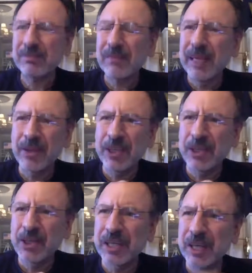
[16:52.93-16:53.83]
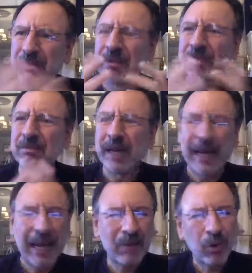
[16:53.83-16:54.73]
and you think to yourself,
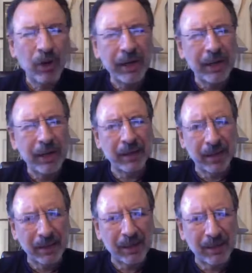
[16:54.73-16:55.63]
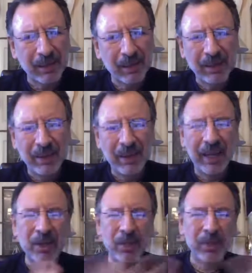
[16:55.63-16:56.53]
I haven't ordered anything lately.
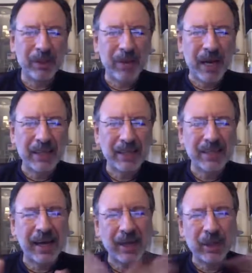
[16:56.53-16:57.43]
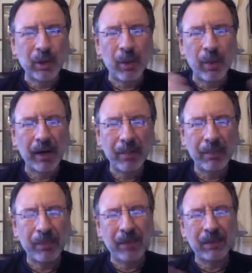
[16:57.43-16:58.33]
And you bring the box inside, you open it
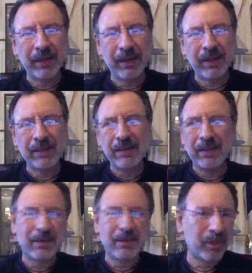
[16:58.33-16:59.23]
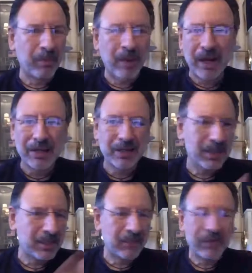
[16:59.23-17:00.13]
up, and in your box
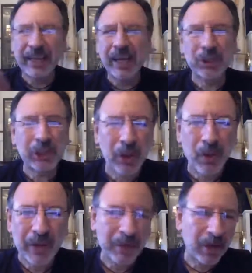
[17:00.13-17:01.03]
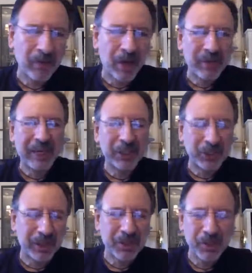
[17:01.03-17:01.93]
is vacation clothing. I'm going on
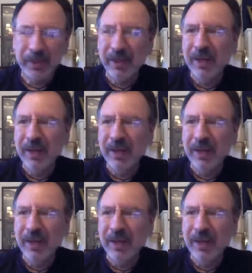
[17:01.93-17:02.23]
vacation next week.